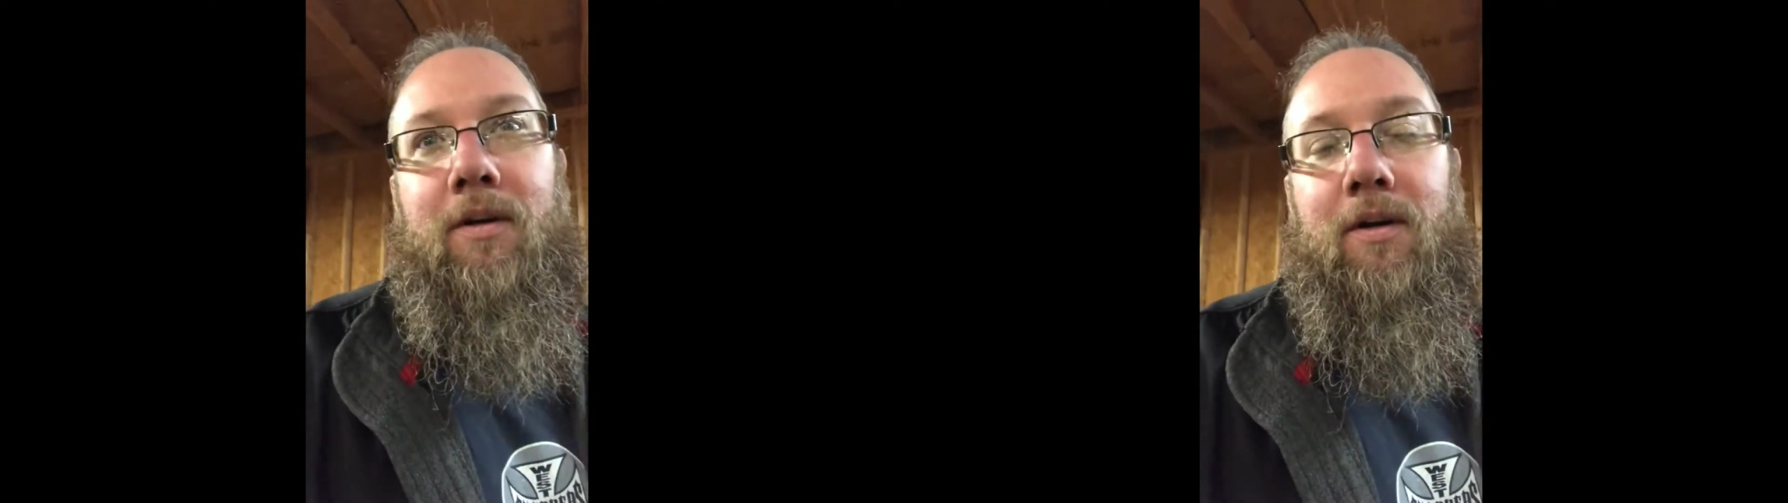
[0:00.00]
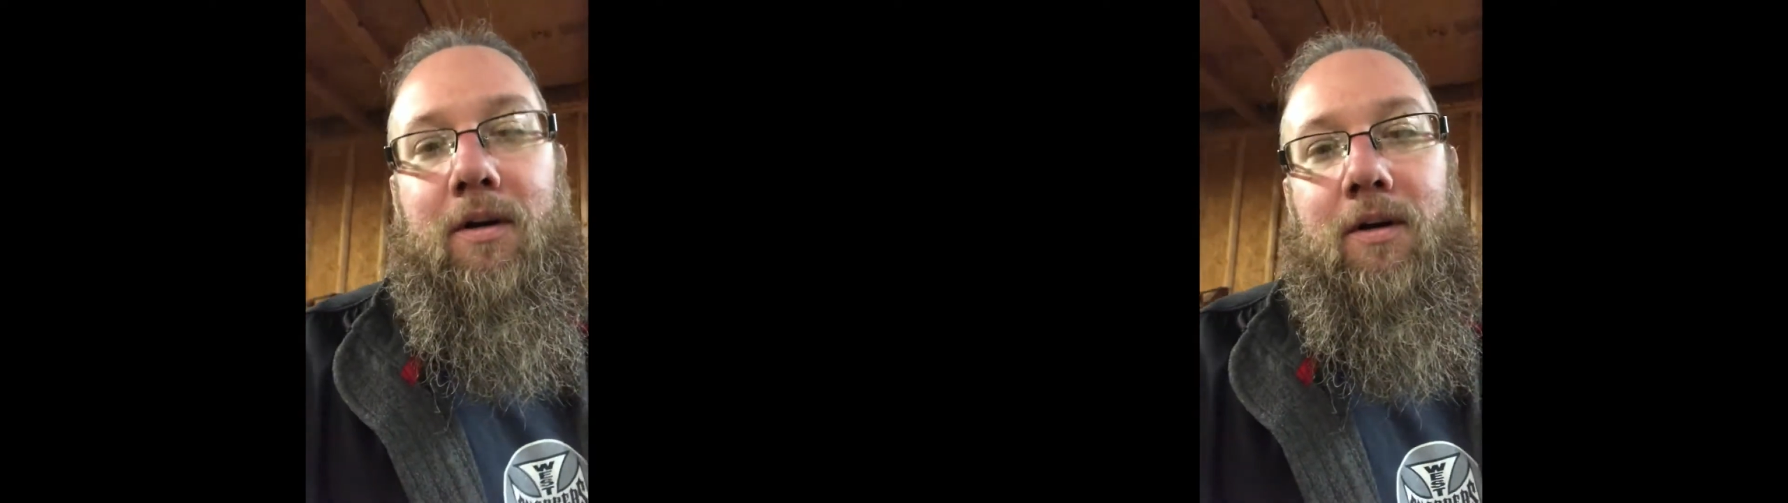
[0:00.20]

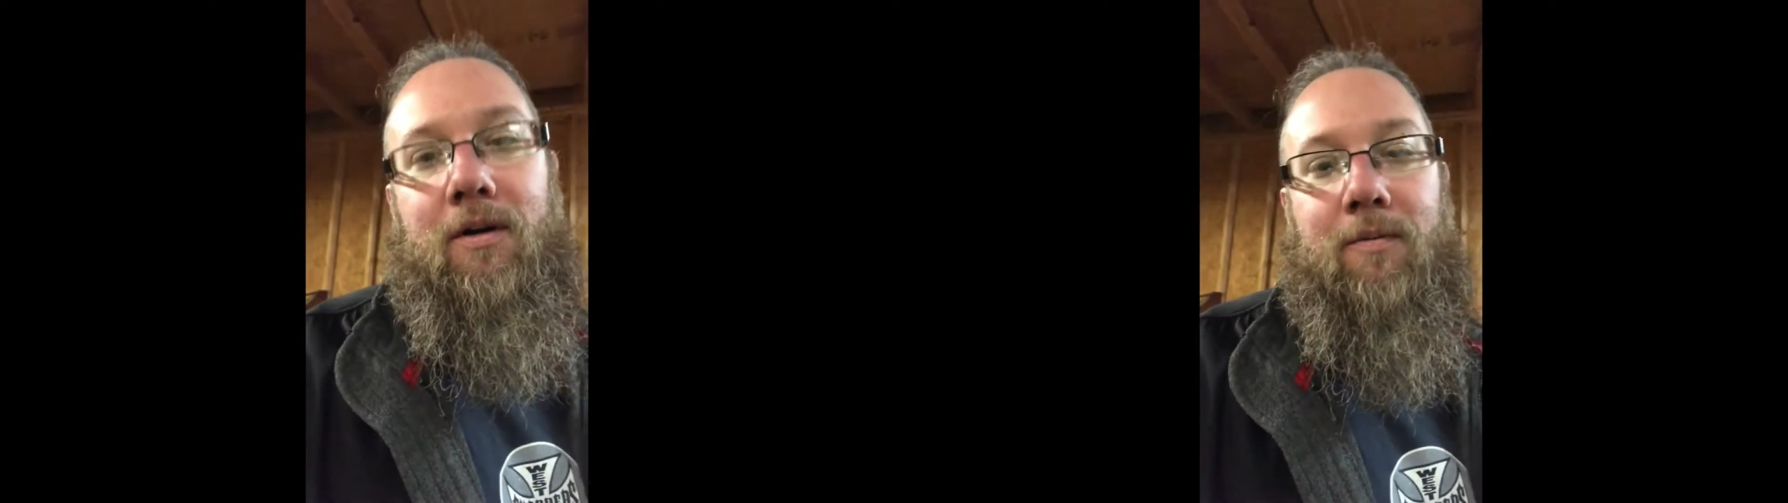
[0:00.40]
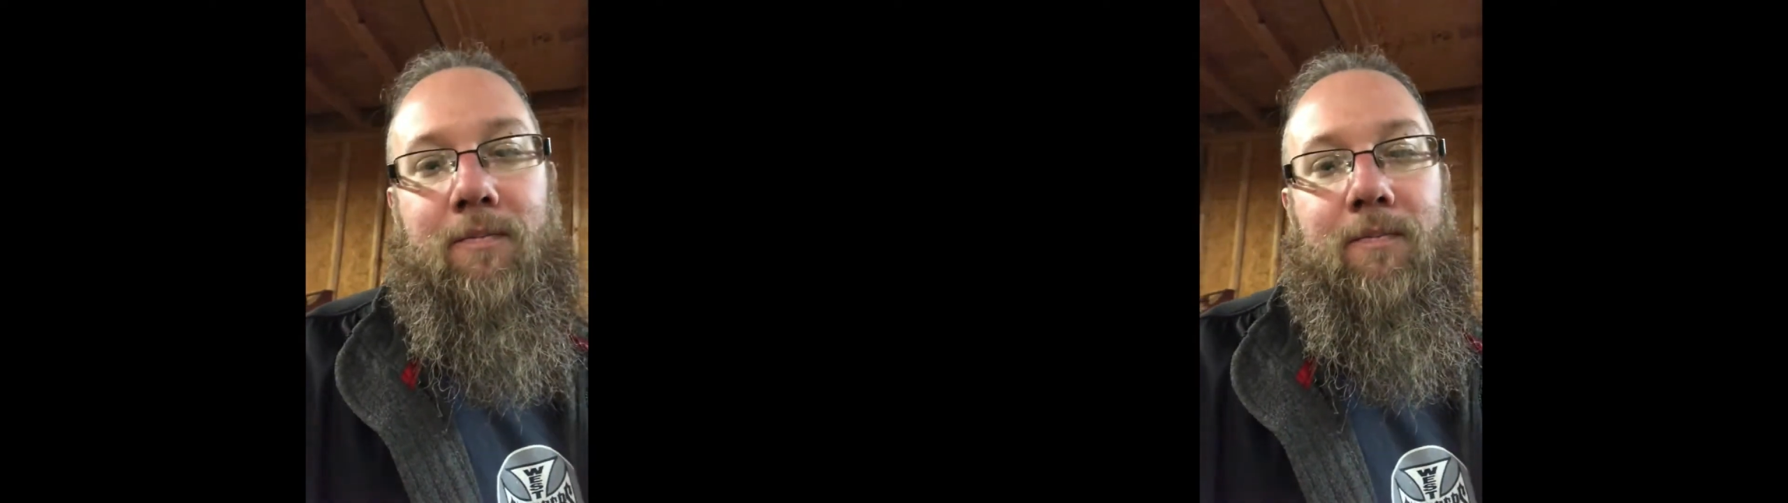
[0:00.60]

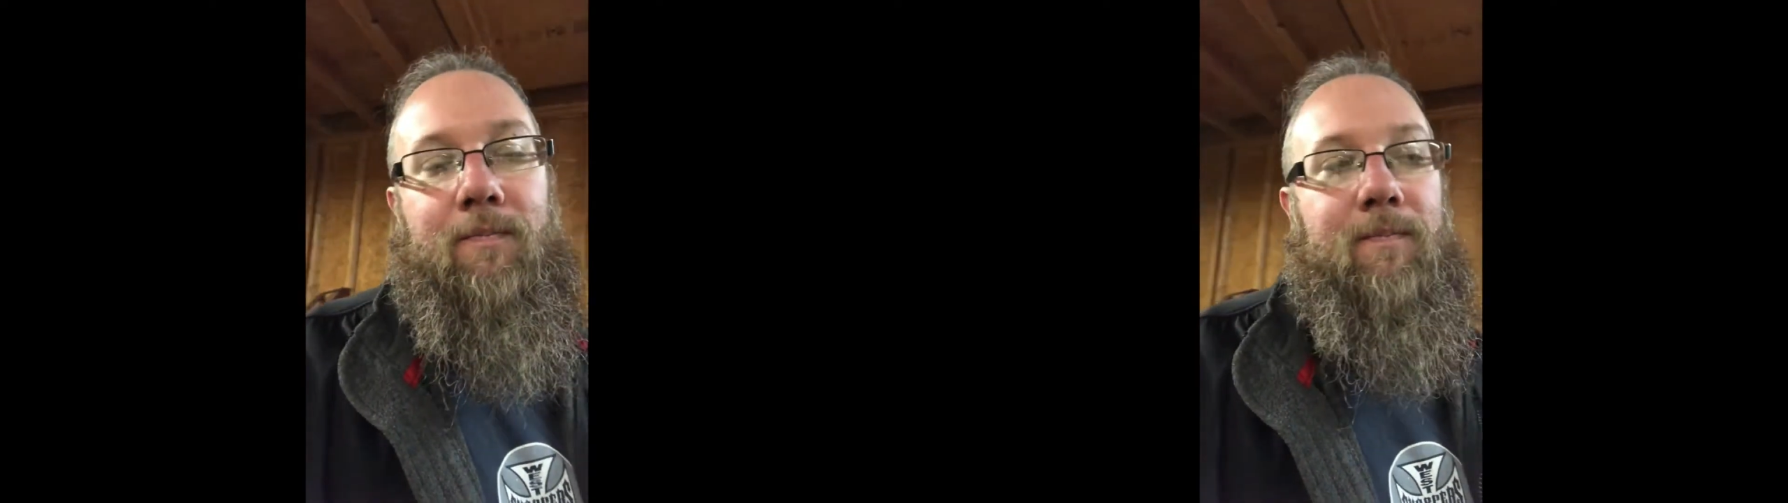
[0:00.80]
Um,